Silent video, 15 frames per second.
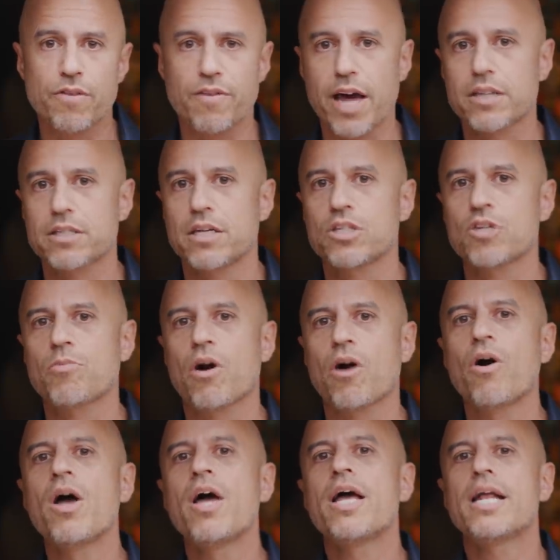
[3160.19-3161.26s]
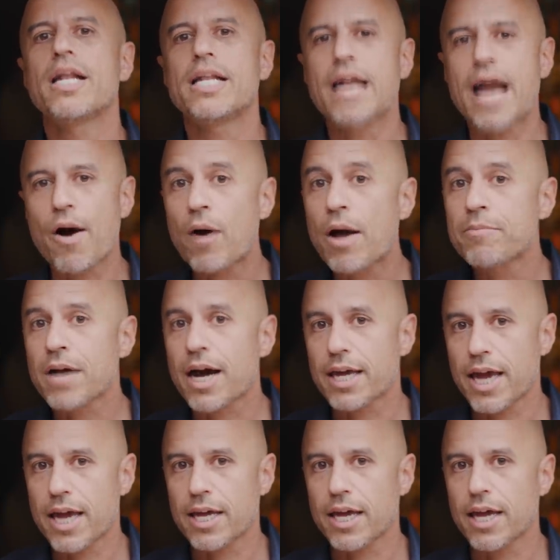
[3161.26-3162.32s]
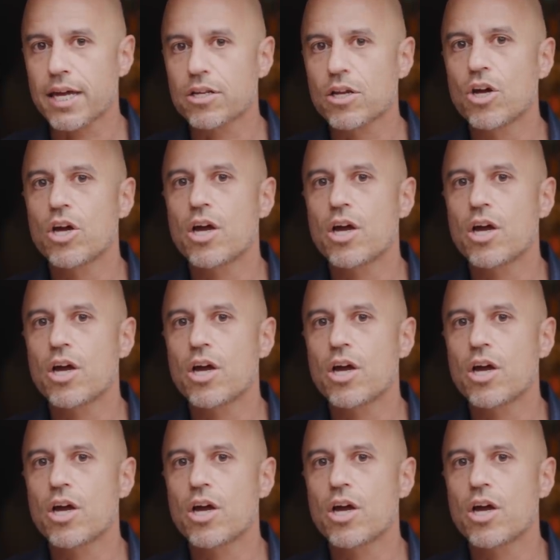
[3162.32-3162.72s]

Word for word: vaccine tomorrow. Now I'm not getting it."